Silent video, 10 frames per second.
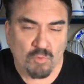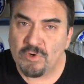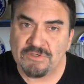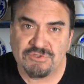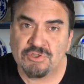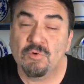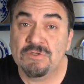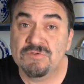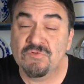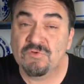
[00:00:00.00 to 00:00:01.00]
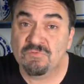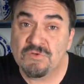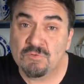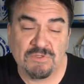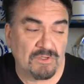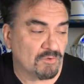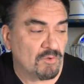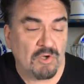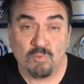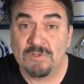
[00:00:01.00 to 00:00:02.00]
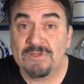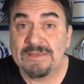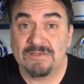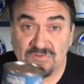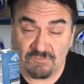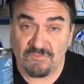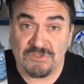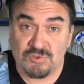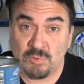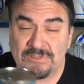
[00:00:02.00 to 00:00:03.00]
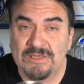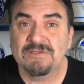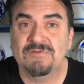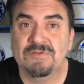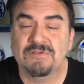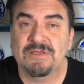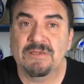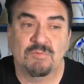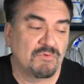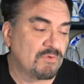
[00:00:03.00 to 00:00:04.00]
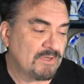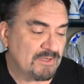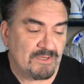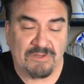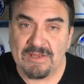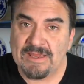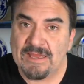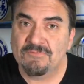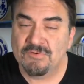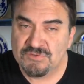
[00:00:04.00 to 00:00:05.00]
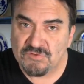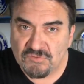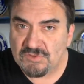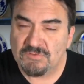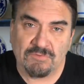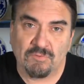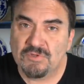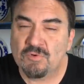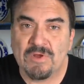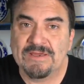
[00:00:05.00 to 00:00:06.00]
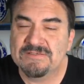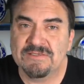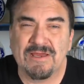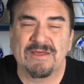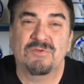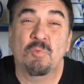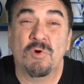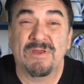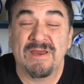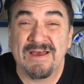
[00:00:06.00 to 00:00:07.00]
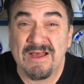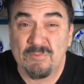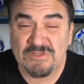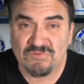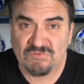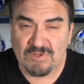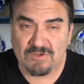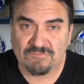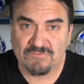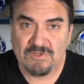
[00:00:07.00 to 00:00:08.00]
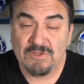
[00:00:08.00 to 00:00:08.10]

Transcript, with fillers: We're going to show you just a few here related to fish, related to the label that I have here, just to give you a little idea on the more common stuff.